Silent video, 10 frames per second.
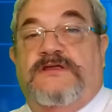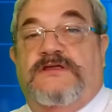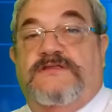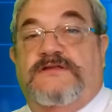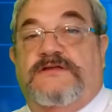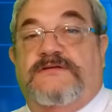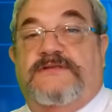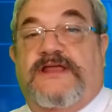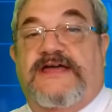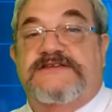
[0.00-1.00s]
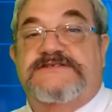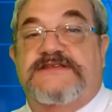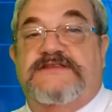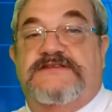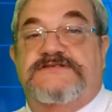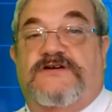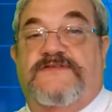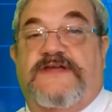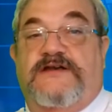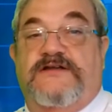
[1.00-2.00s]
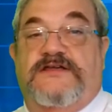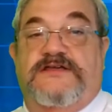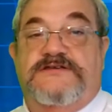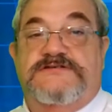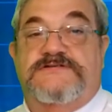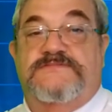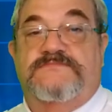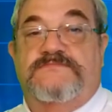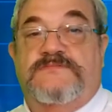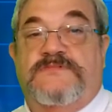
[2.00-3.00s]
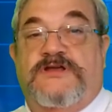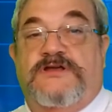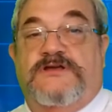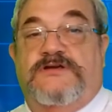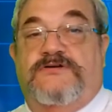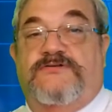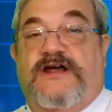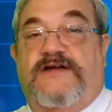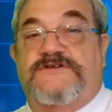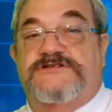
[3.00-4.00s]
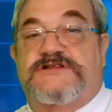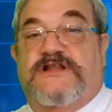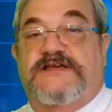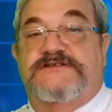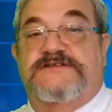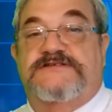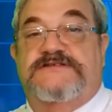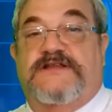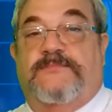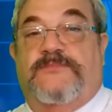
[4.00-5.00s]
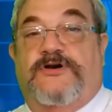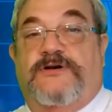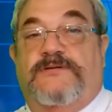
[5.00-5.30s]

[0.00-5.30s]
And the last thing that's on there is your driver's license number.